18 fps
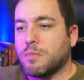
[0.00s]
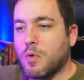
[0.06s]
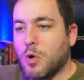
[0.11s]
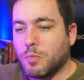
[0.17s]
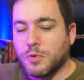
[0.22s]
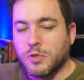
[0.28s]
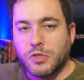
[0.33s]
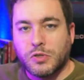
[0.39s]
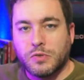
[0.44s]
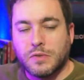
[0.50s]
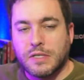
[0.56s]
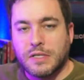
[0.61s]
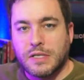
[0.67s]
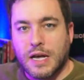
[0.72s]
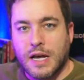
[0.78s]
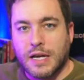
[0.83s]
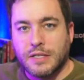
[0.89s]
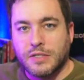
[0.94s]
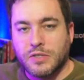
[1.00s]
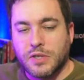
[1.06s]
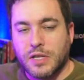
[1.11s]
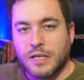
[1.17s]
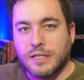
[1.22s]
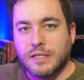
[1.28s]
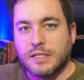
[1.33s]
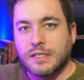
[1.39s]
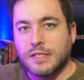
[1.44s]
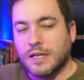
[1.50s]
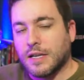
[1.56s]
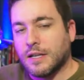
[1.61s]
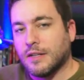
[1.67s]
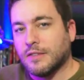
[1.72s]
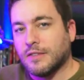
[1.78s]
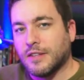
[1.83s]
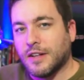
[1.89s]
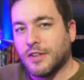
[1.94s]
mobile suit design so they can
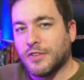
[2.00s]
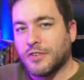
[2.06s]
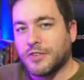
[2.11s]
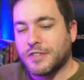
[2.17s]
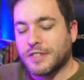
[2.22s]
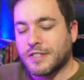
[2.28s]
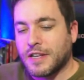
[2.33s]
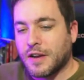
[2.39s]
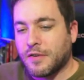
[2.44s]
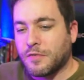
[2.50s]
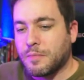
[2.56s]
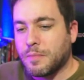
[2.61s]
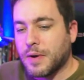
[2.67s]
sell other stuff.